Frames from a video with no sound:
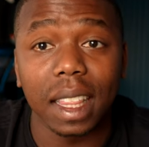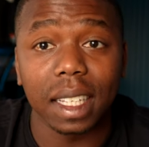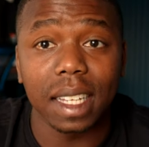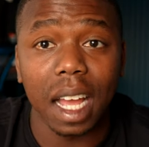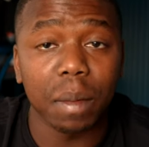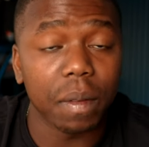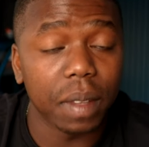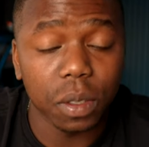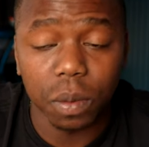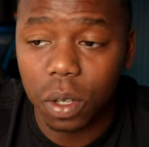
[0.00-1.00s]
at the time of
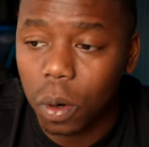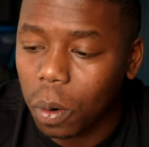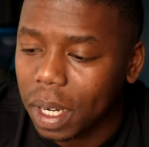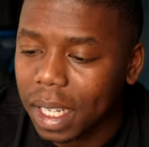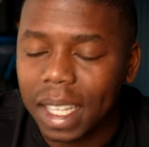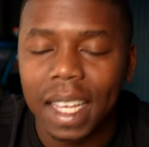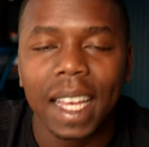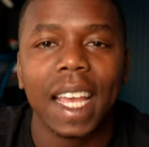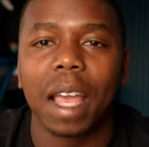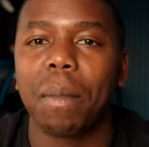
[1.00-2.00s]
this recording.
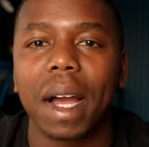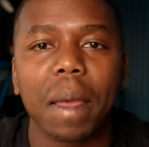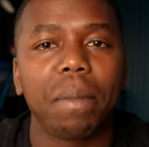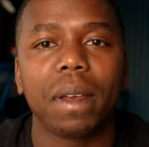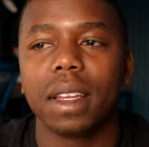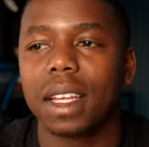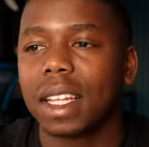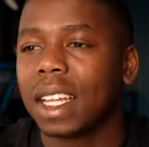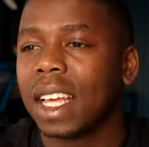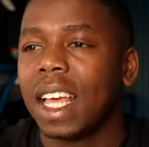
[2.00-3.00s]
In my
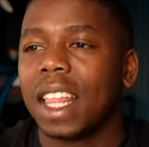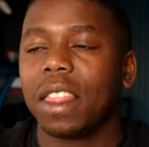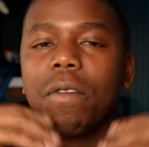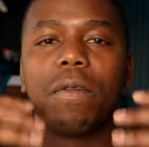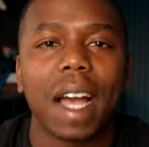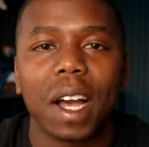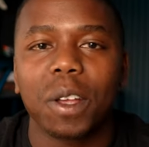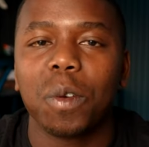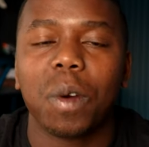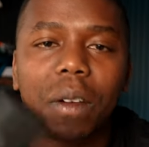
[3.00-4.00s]
opinion, the
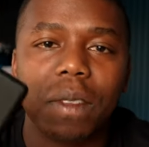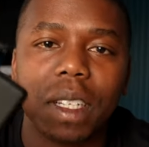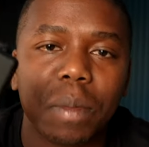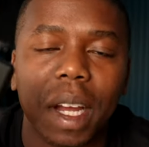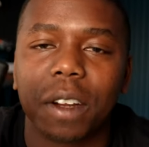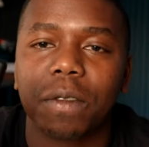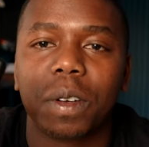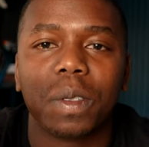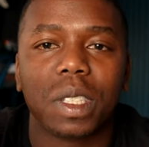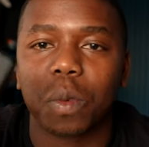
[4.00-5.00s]
value of these
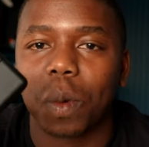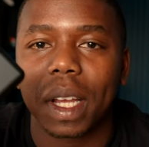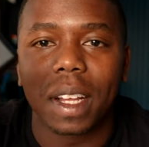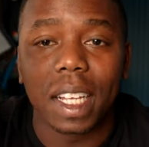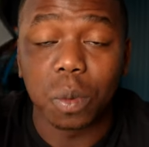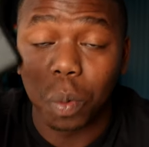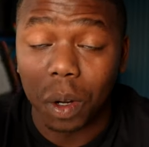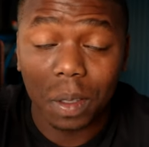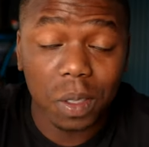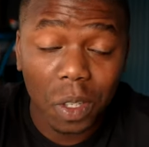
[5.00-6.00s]
microphones is is
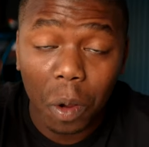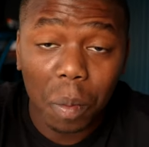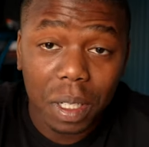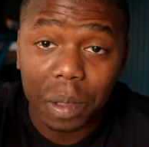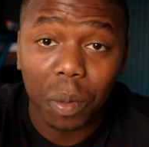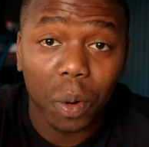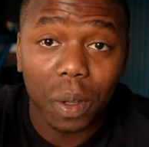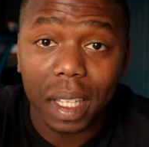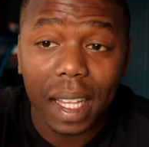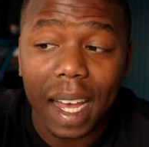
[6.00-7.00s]
worth so much more
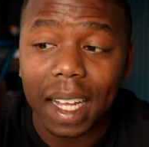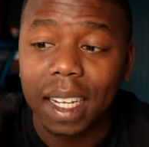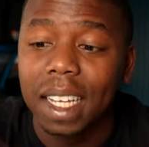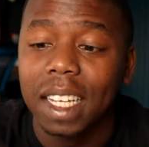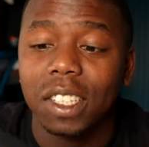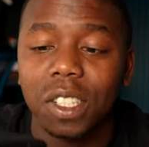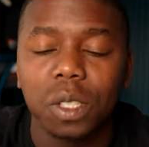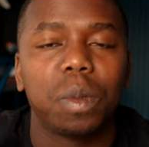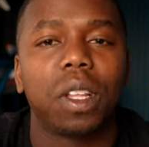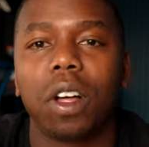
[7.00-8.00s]
than that
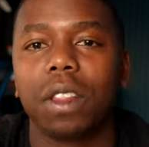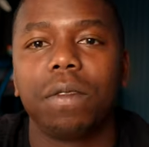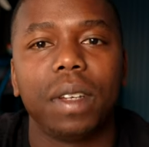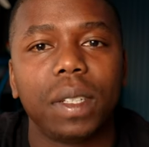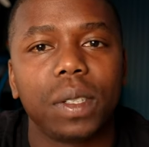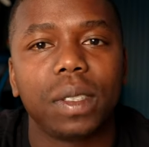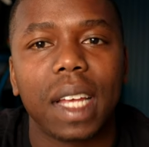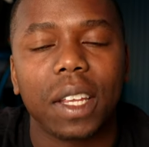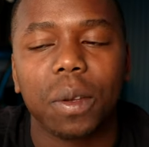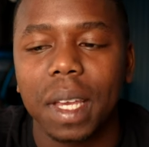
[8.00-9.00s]
just with all the features
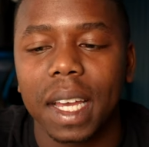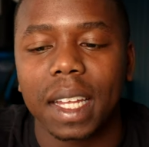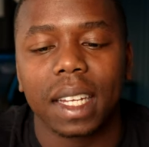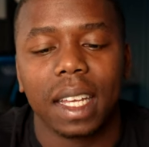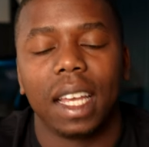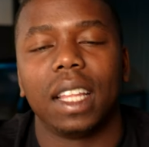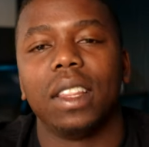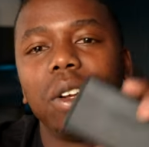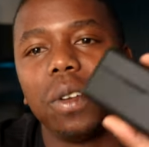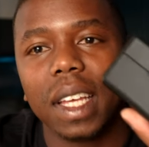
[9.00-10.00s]
that you get
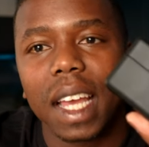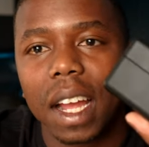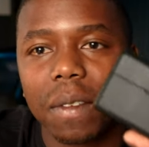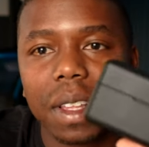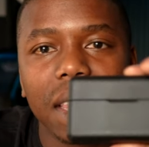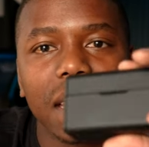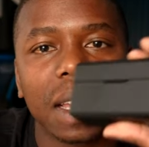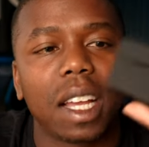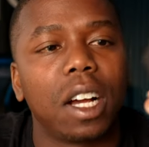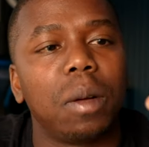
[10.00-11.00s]
literally everything
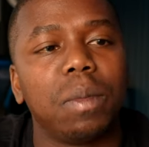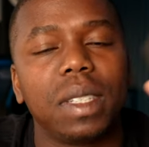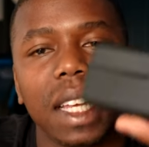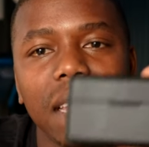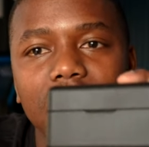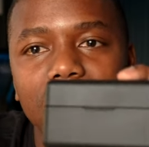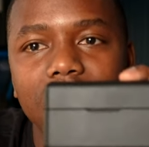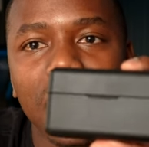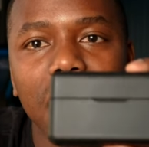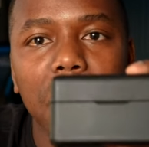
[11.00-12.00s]
comes in this
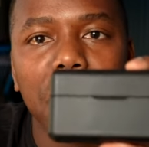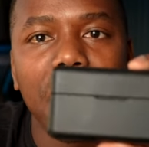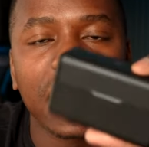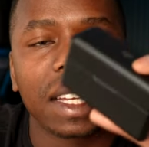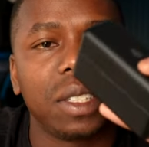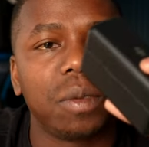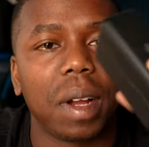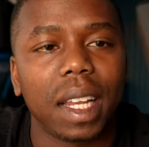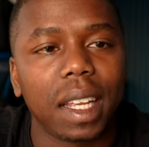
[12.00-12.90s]
tiny package right